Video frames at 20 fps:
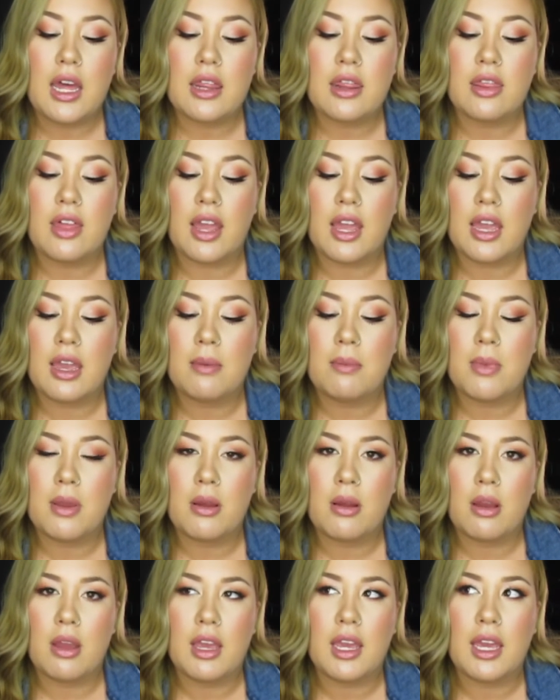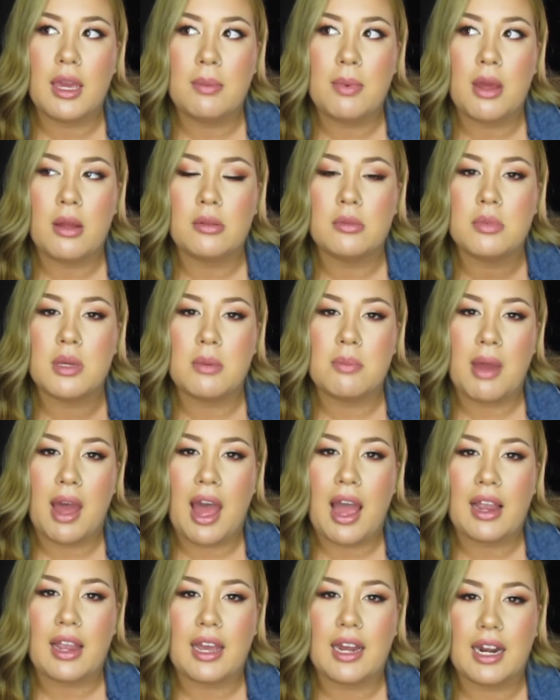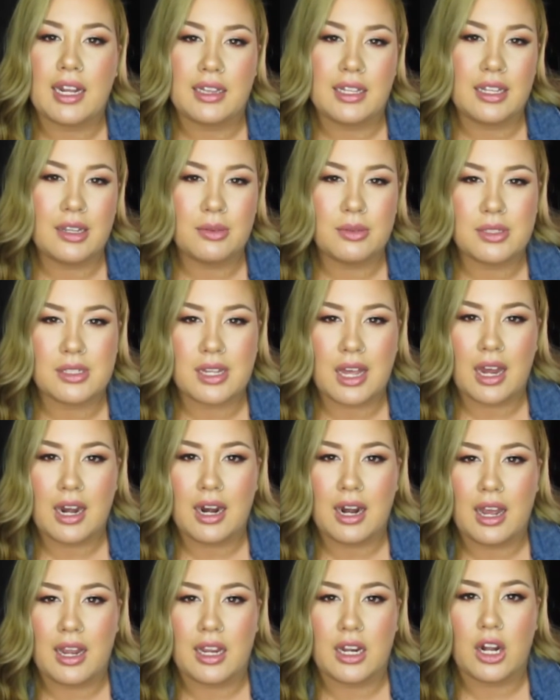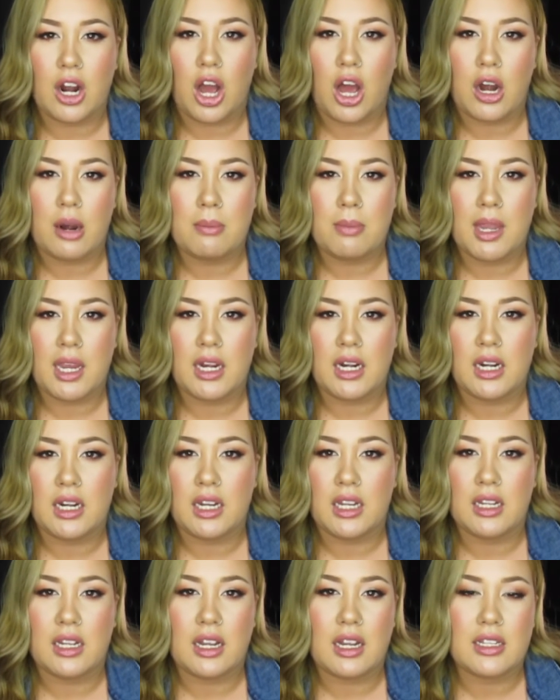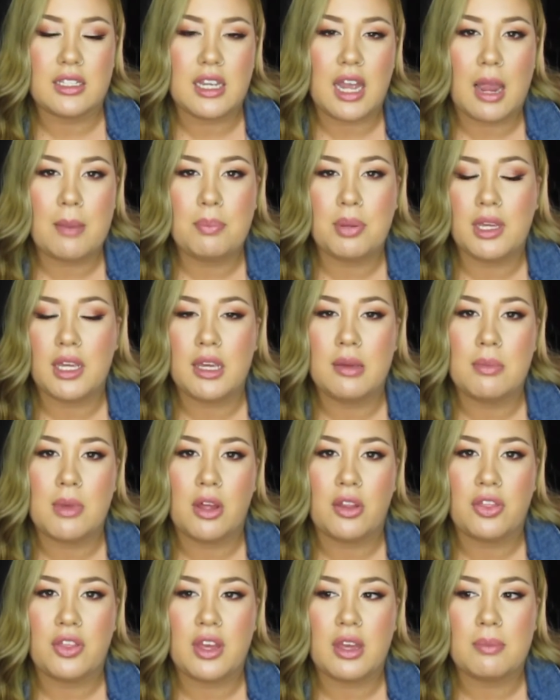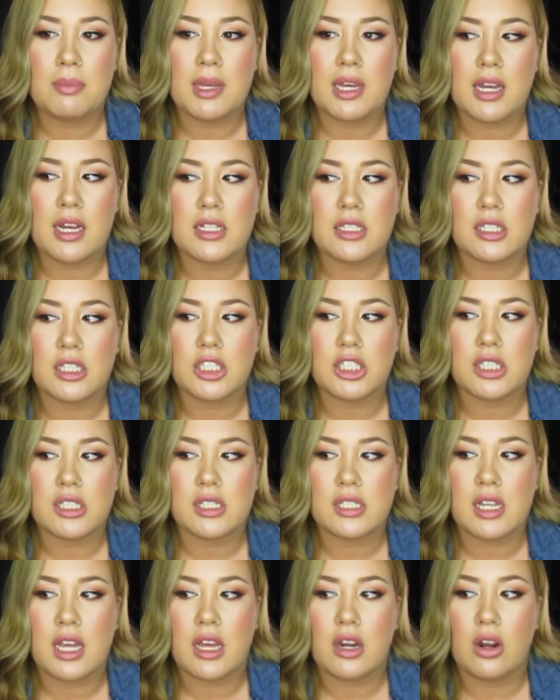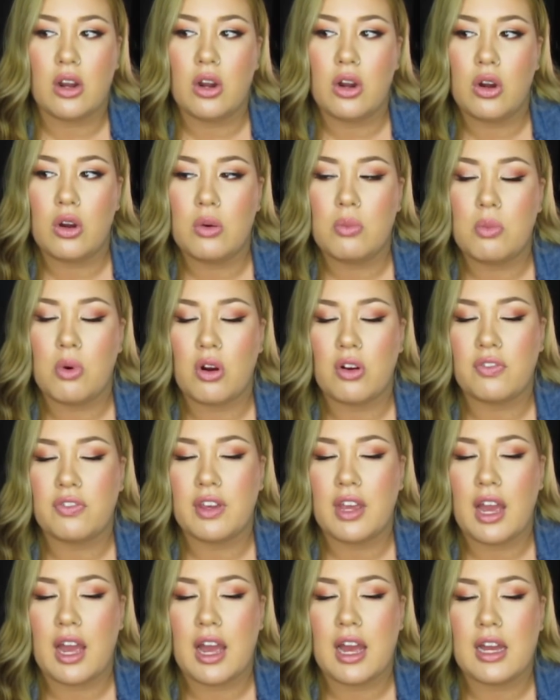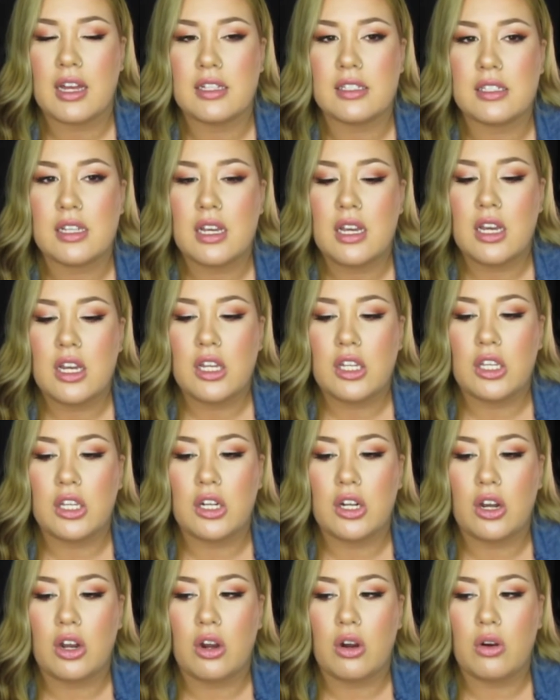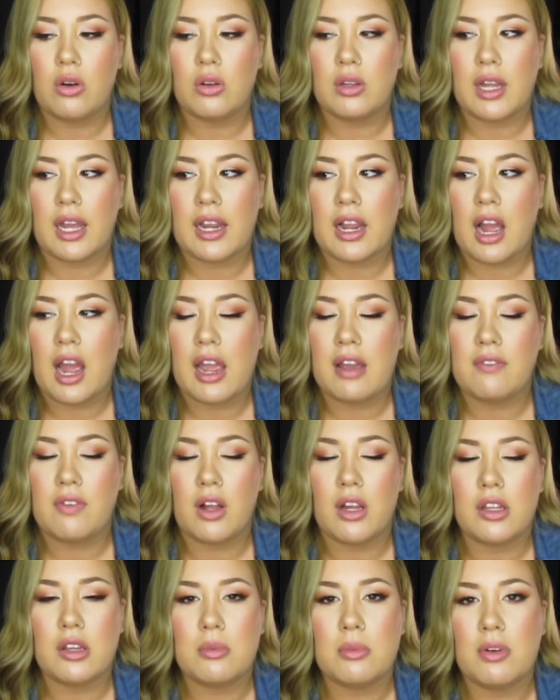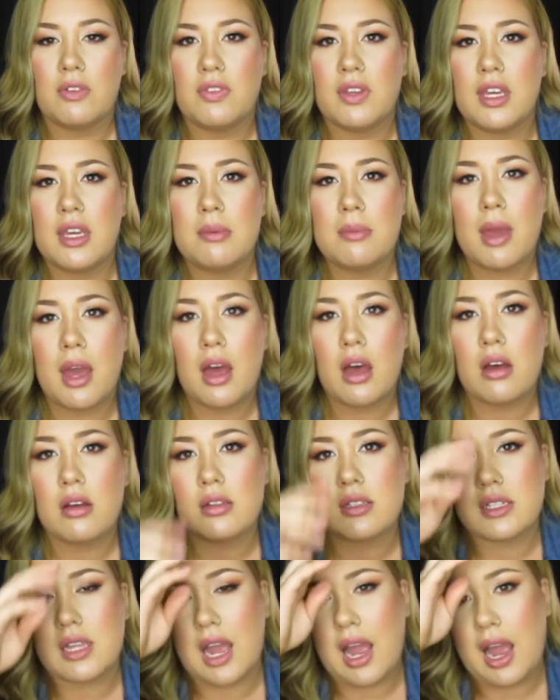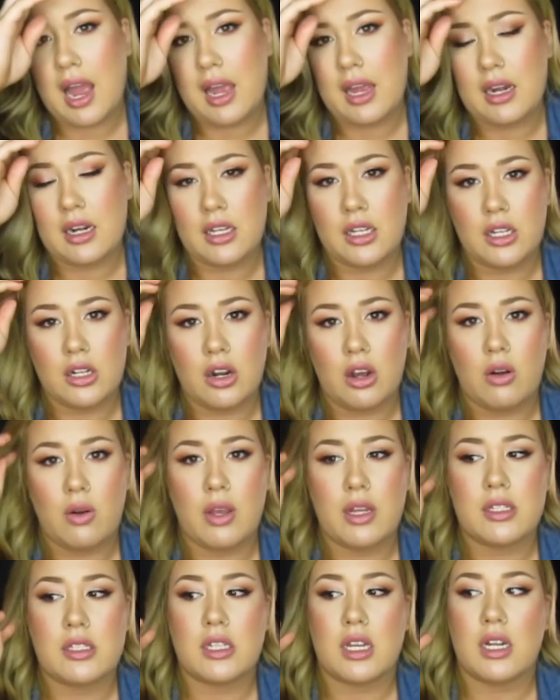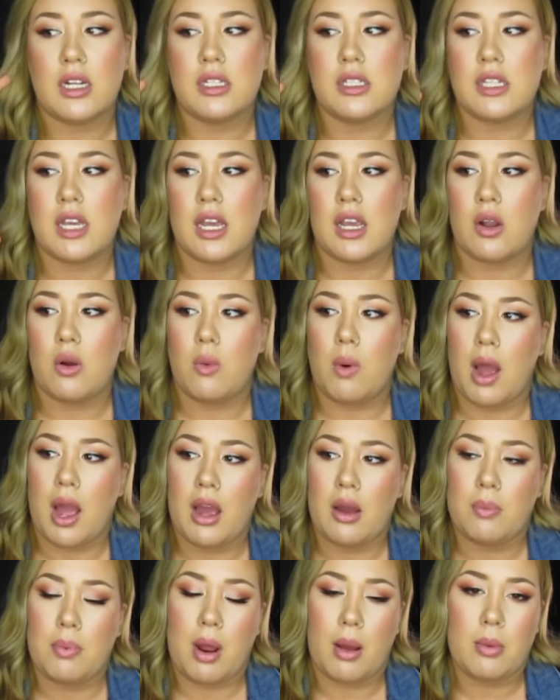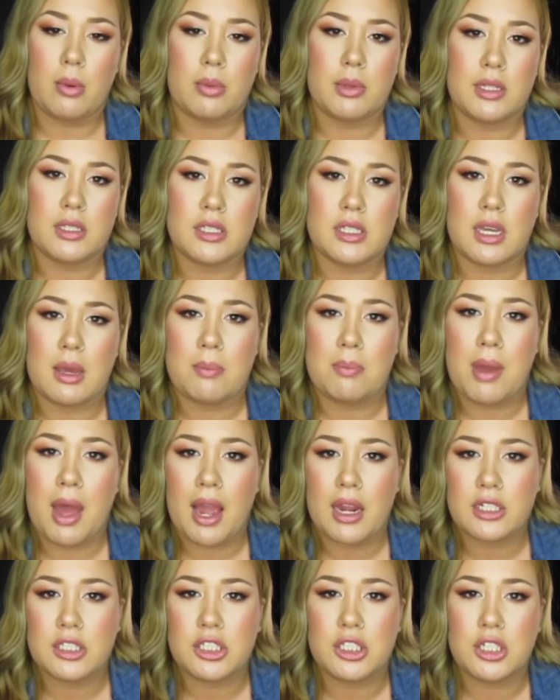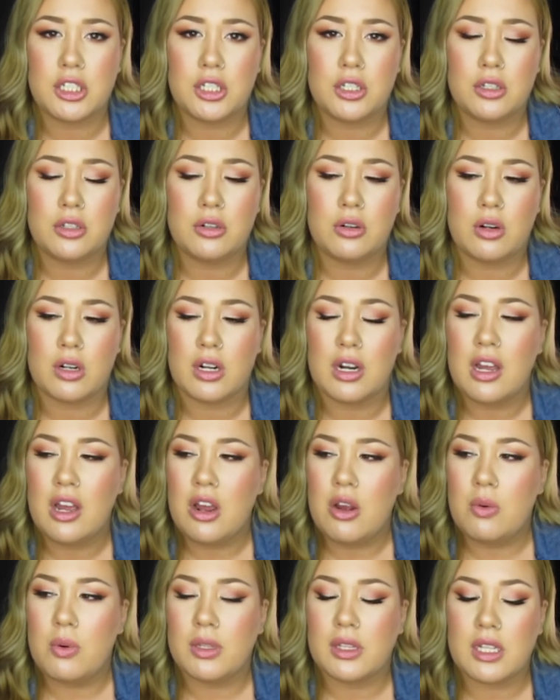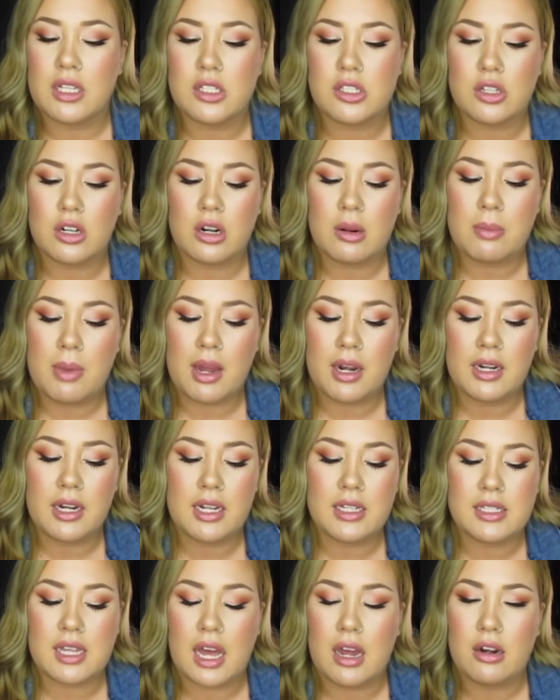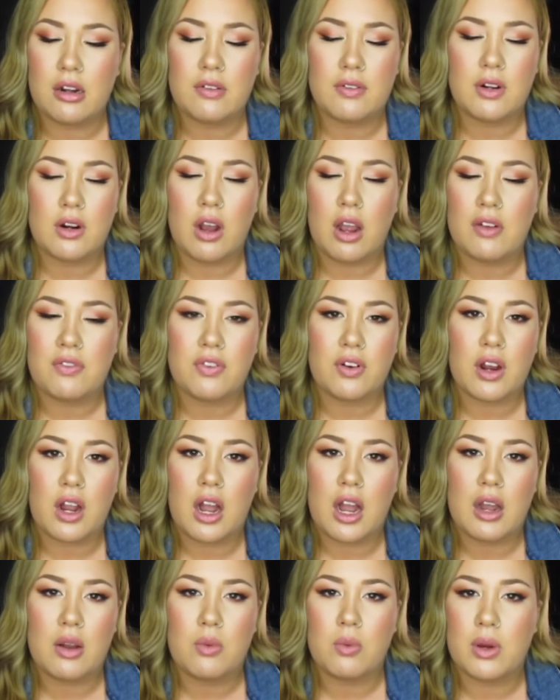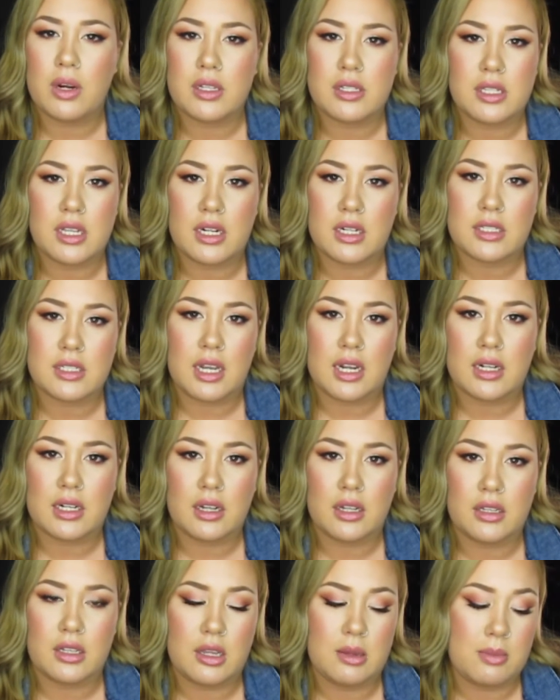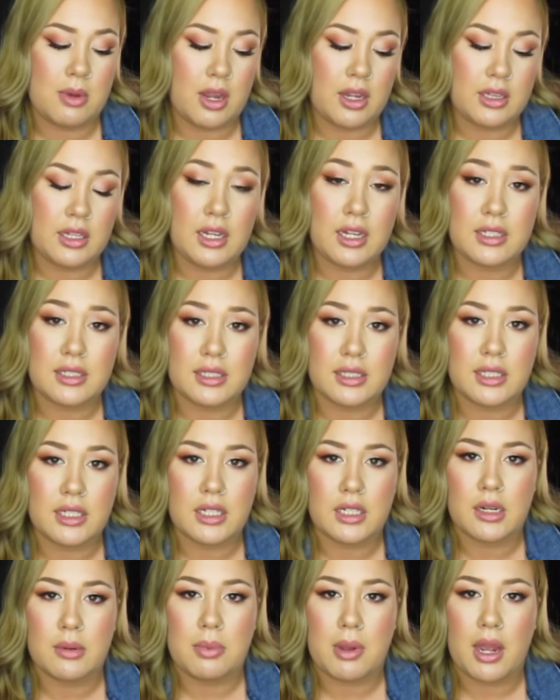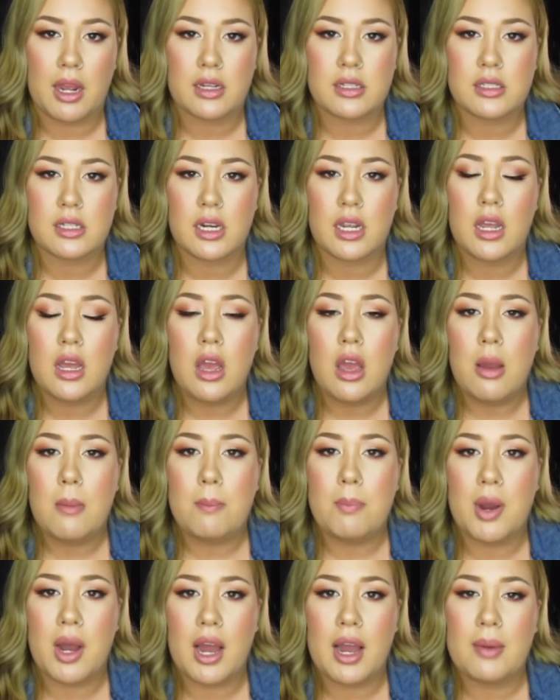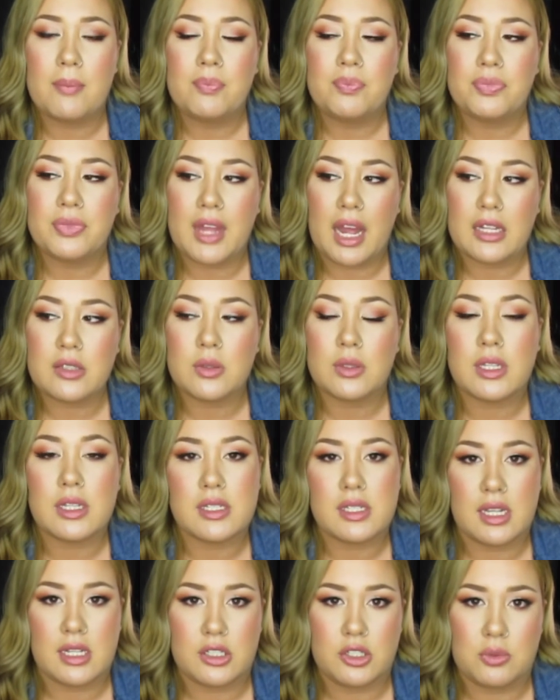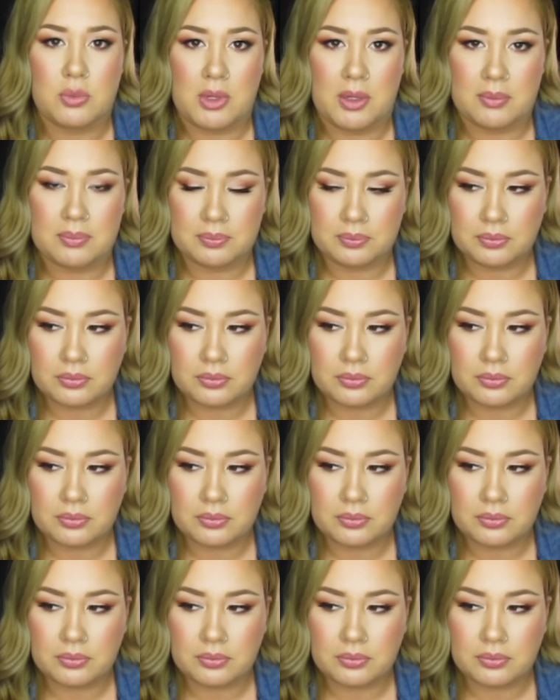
they emailed me back, and I think it was kind of like an automated type of email thing, because they just said, oh, Morphe has, you know, like high volume of emails, and you know, it's gonna take a while probably to get back to you, or within a certain amount of days. I don't even know, I forgot what it said exactly on the email. I think I deleted it by accident, but that's what they sent to me.